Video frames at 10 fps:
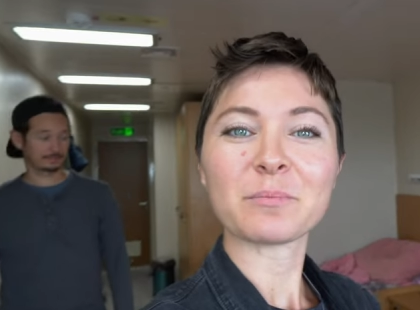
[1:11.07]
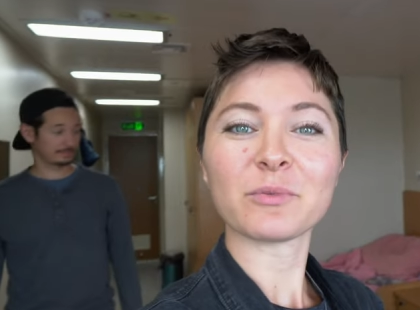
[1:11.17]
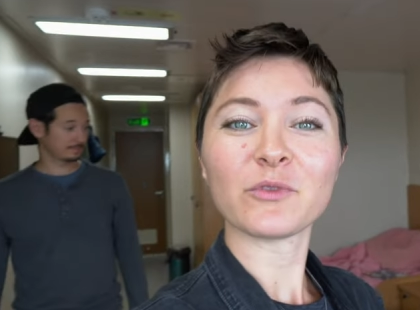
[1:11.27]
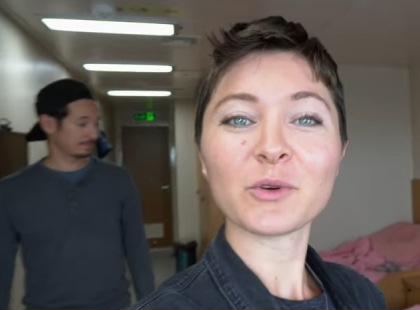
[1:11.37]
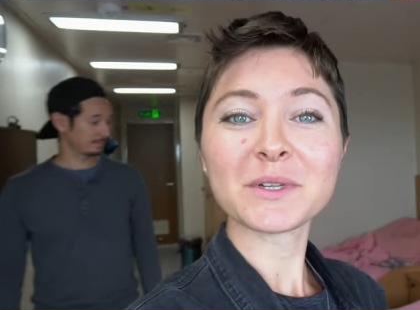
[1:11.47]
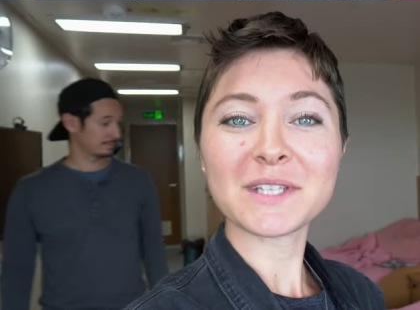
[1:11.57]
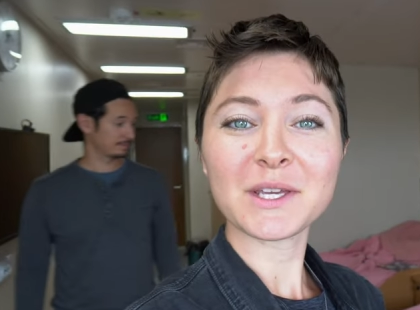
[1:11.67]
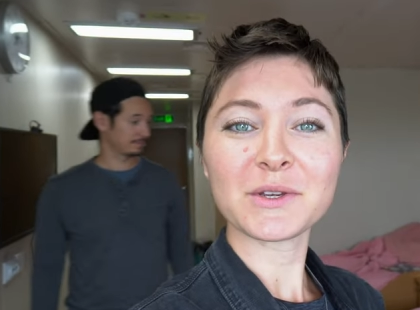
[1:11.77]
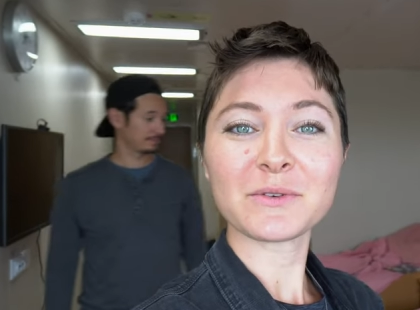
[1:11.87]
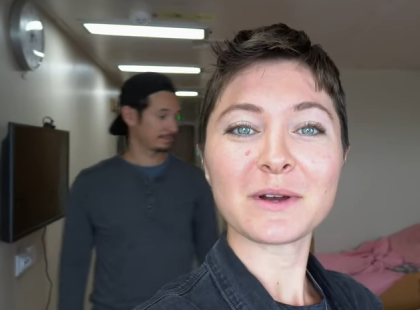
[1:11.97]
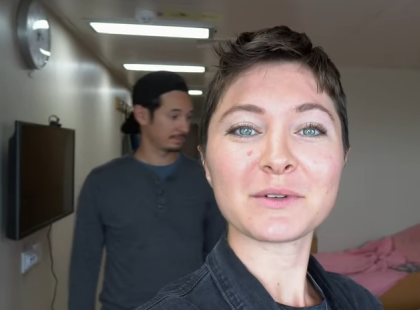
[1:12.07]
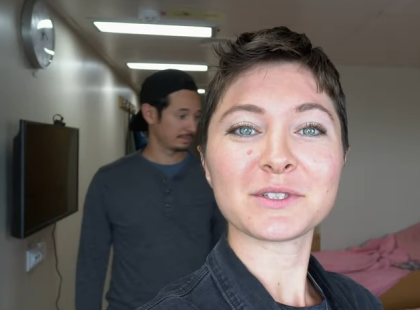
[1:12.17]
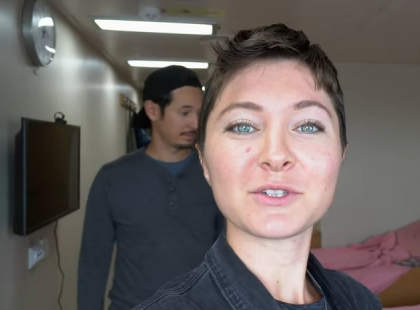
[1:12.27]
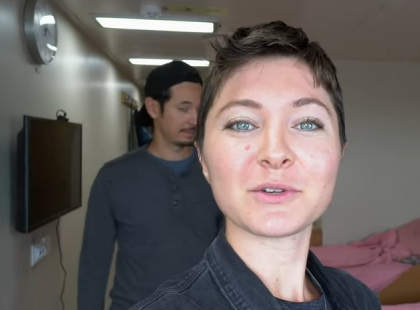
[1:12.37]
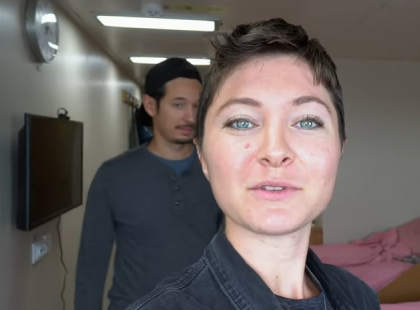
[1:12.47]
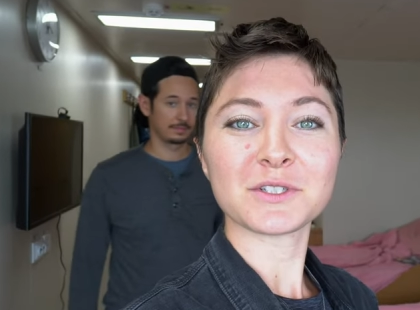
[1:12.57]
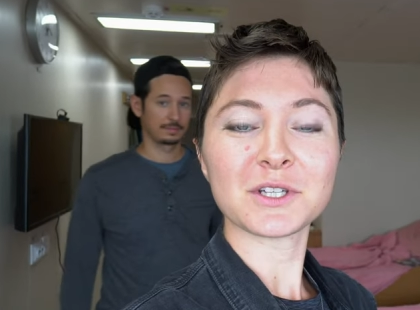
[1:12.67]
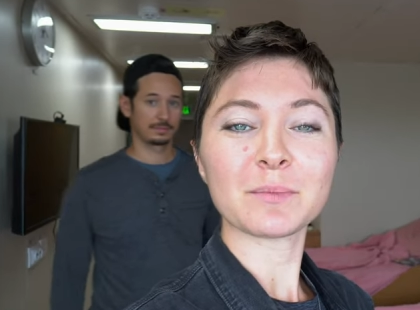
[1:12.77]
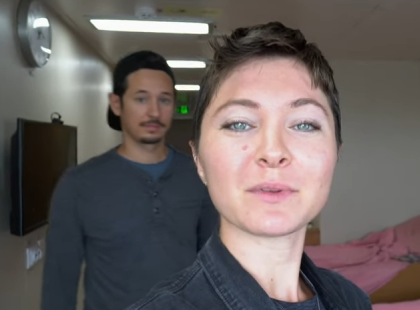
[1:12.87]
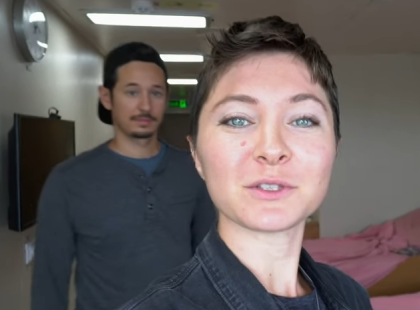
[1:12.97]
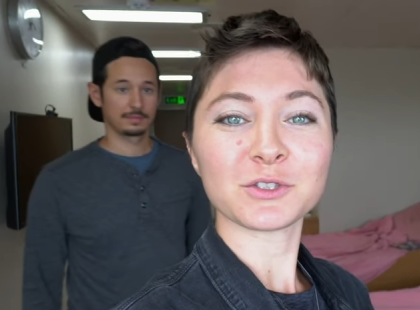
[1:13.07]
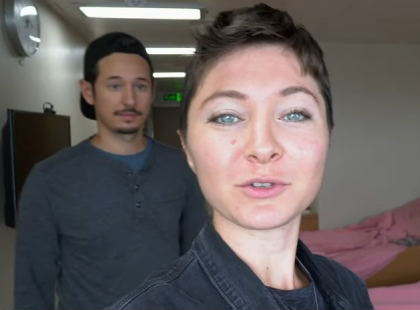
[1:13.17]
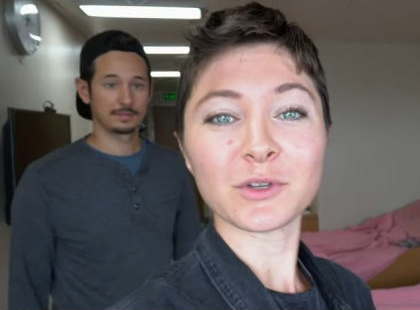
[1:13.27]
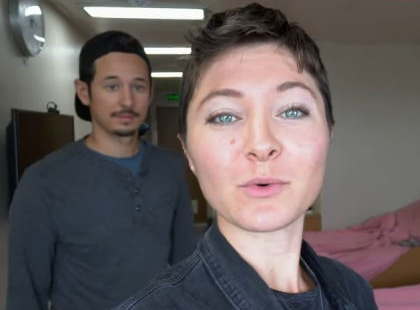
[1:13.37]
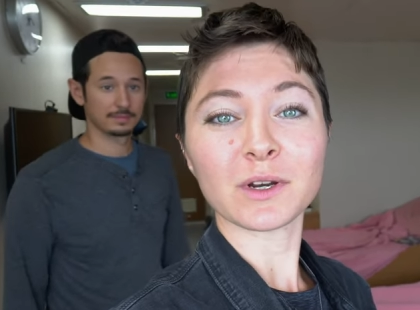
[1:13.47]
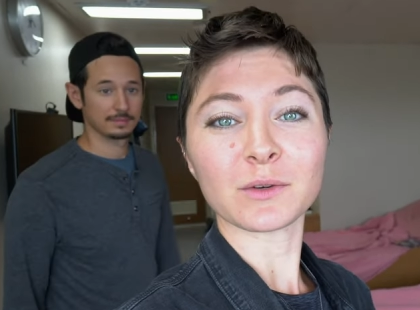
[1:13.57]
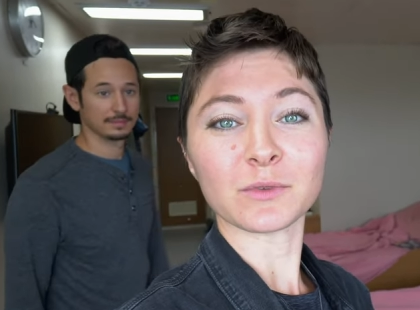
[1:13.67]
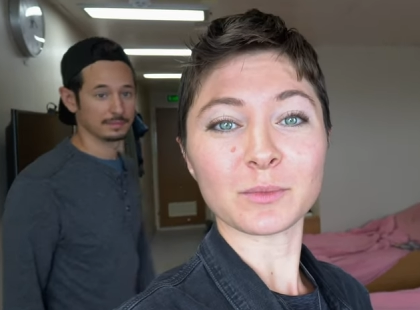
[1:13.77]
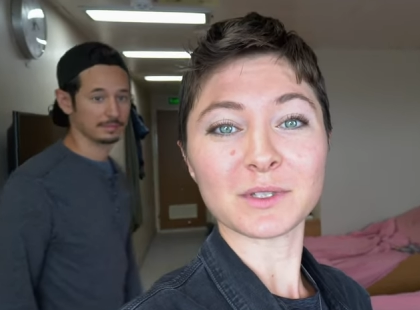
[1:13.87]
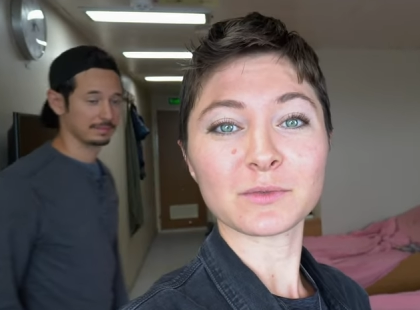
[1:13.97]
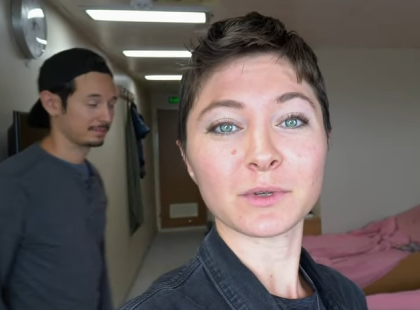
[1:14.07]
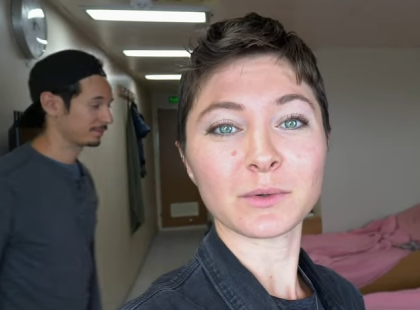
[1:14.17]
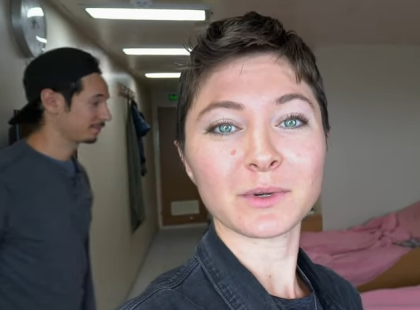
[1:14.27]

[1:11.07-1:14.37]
Speaker 1: Before we take you around and show you the ship, let's show you what our room is real